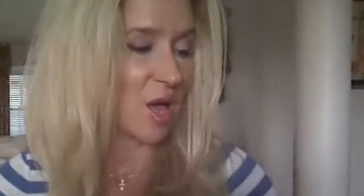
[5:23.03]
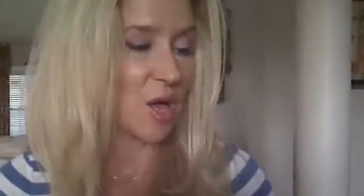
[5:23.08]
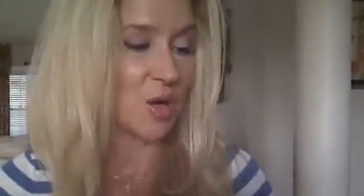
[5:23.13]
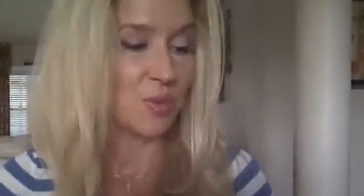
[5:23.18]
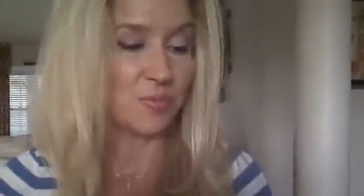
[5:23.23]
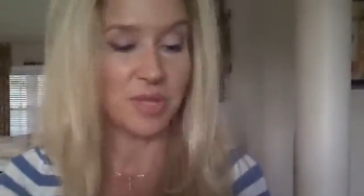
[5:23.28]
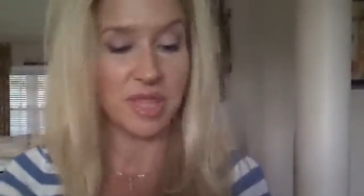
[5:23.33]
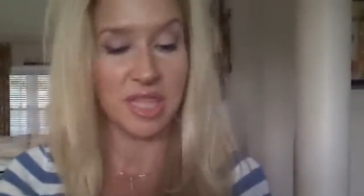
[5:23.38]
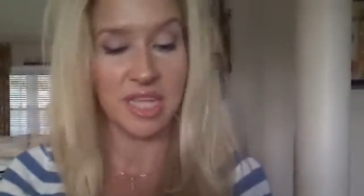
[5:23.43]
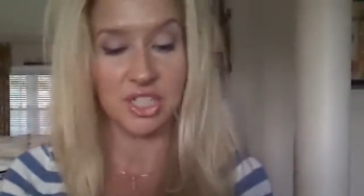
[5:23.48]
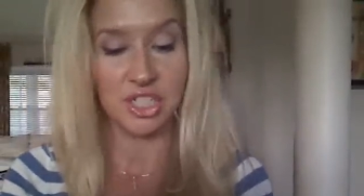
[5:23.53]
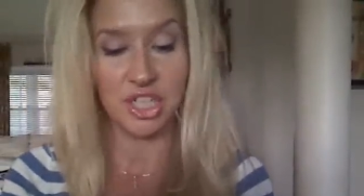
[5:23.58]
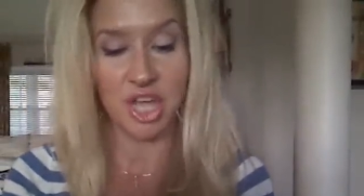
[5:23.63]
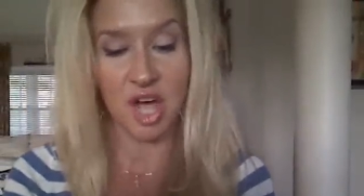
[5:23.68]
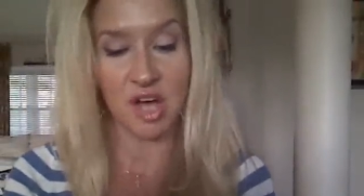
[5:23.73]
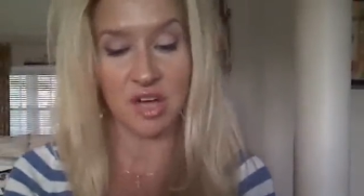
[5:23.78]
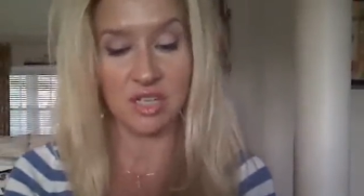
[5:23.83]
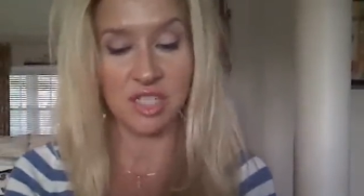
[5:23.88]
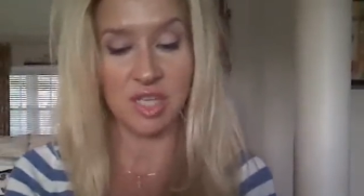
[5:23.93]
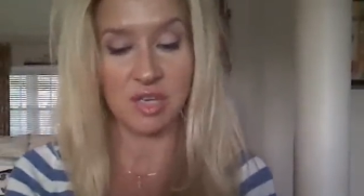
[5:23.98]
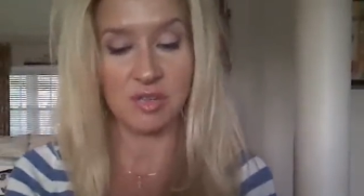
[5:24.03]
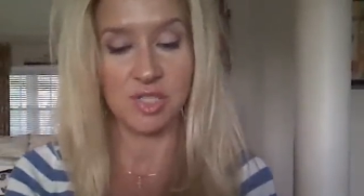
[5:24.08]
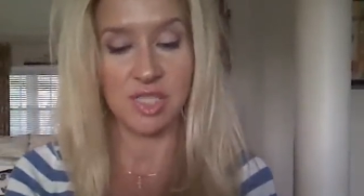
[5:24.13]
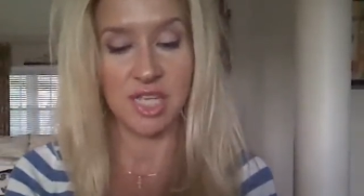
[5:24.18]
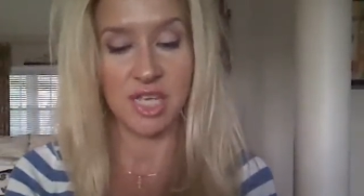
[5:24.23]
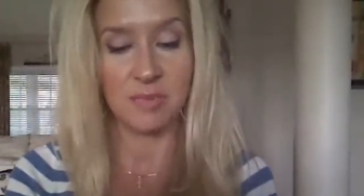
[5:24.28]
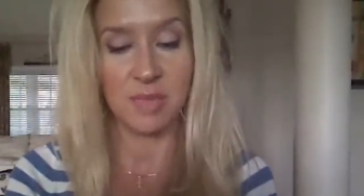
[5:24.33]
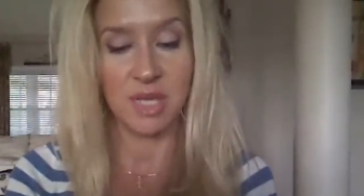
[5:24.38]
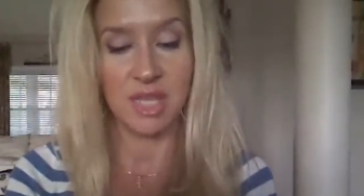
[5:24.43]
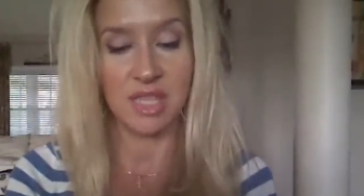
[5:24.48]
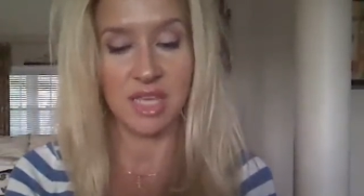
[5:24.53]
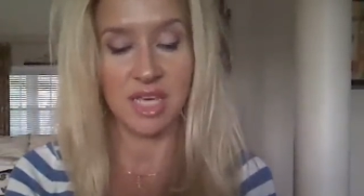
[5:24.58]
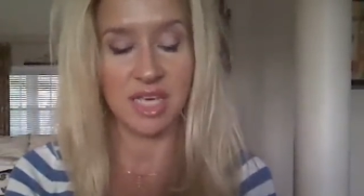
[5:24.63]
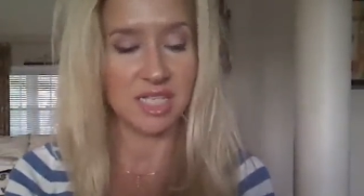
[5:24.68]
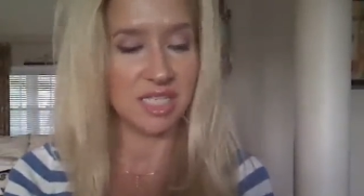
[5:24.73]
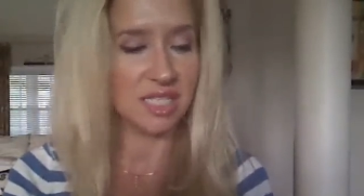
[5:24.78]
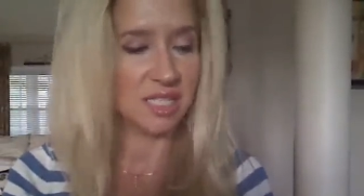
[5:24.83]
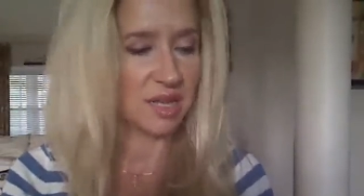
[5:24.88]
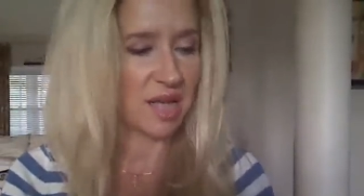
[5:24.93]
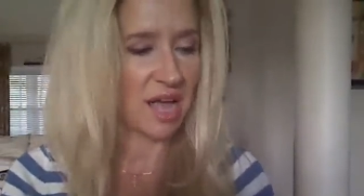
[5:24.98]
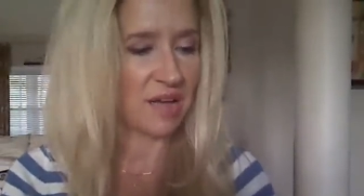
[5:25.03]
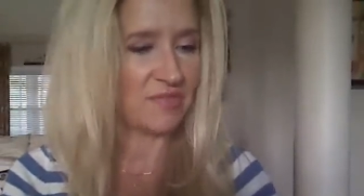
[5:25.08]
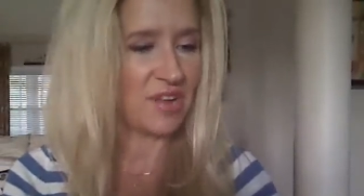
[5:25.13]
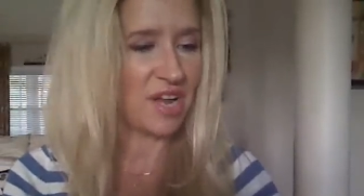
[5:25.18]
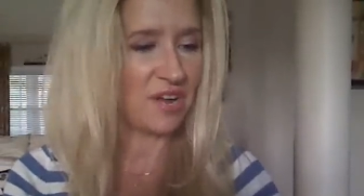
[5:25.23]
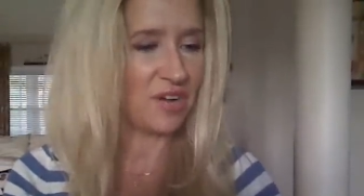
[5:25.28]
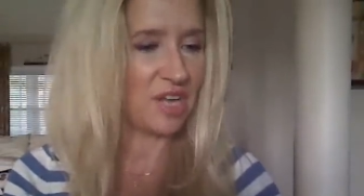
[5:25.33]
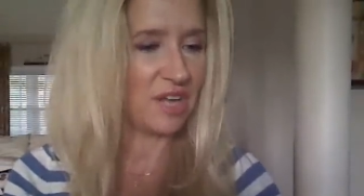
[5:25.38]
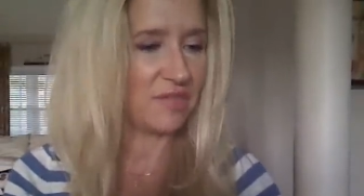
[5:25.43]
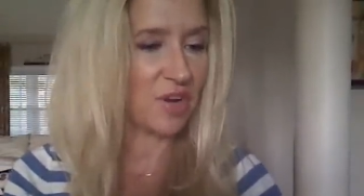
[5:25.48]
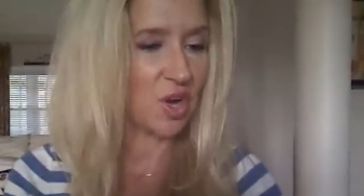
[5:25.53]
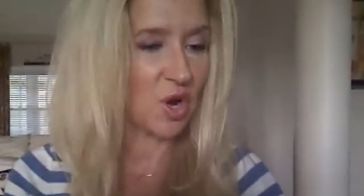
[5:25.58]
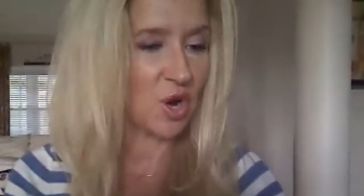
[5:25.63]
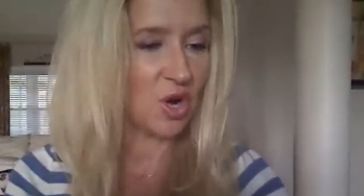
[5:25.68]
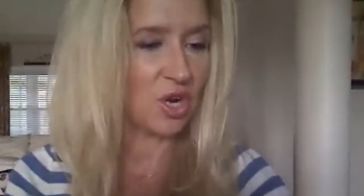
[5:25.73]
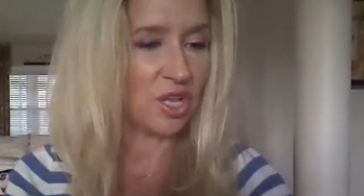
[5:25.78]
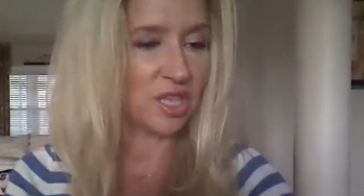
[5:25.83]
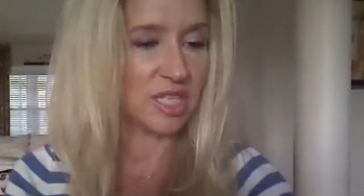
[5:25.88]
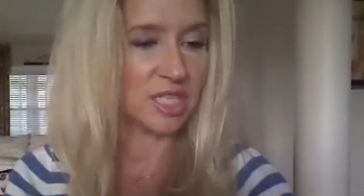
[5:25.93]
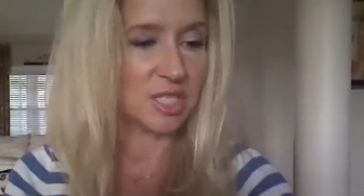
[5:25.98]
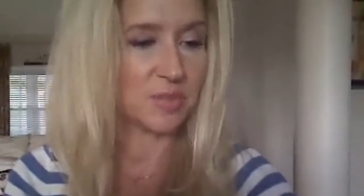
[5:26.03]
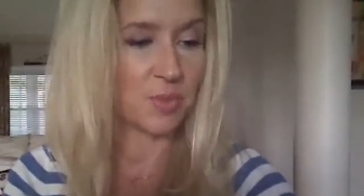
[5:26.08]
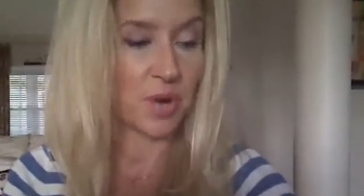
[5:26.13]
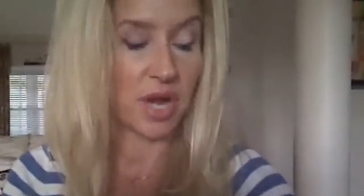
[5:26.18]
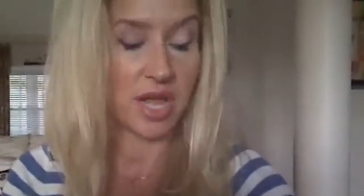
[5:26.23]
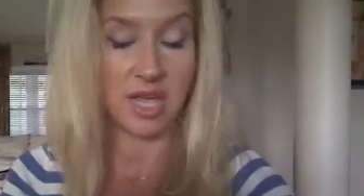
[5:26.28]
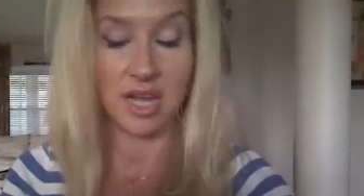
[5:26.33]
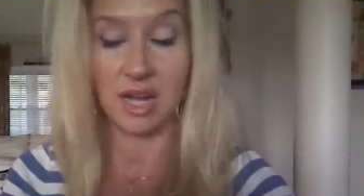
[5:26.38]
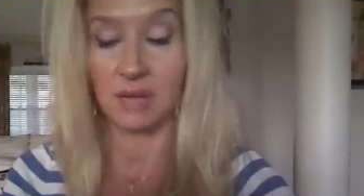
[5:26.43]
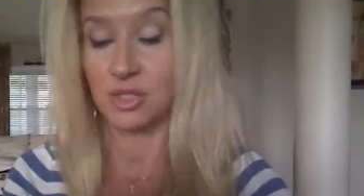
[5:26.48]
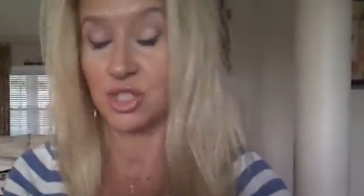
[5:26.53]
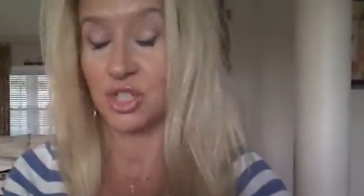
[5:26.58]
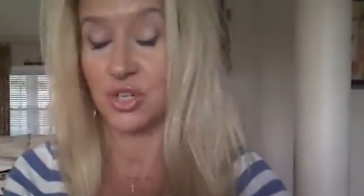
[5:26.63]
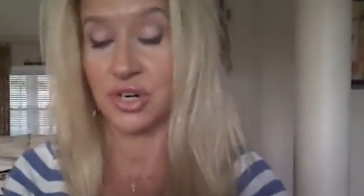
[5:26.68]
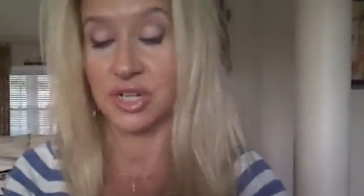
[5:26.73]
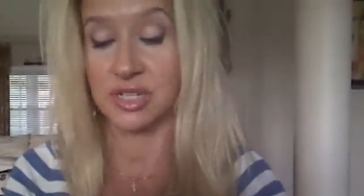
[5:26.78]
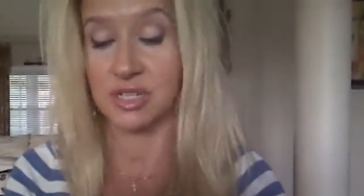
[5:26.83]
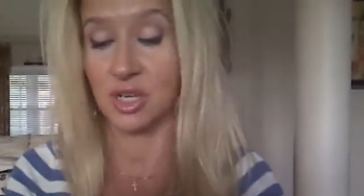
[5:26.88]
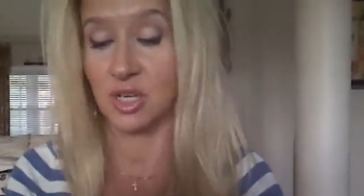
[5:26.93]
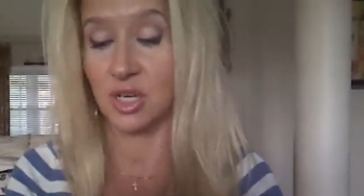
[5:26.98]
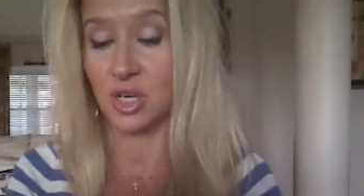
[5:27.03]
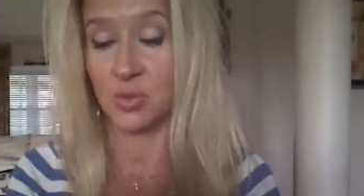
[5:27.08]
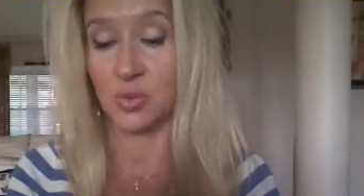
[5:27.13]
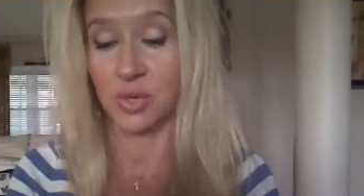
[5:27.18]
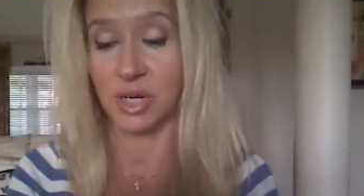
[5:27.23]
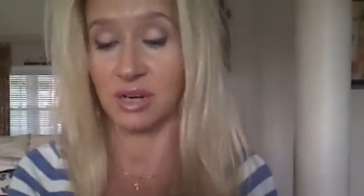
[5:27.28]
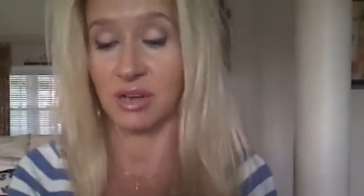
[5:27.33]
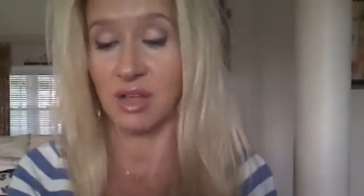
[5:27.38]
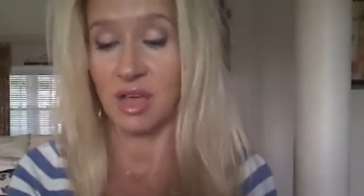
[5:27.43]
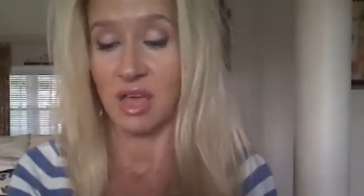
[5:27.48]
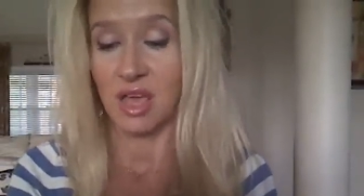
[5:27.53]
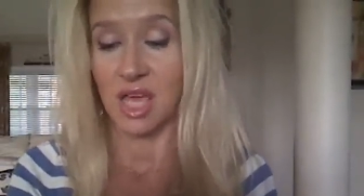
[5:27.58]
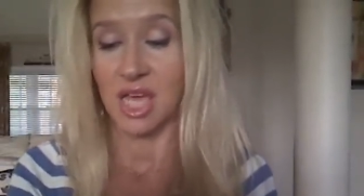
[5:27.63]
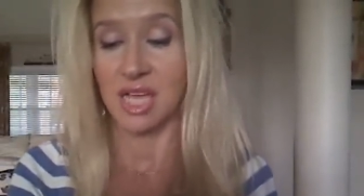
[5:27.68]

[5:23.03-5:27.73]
Um, but then she also sent me this. I've never even heard of this brand. I'm sure it's a good one.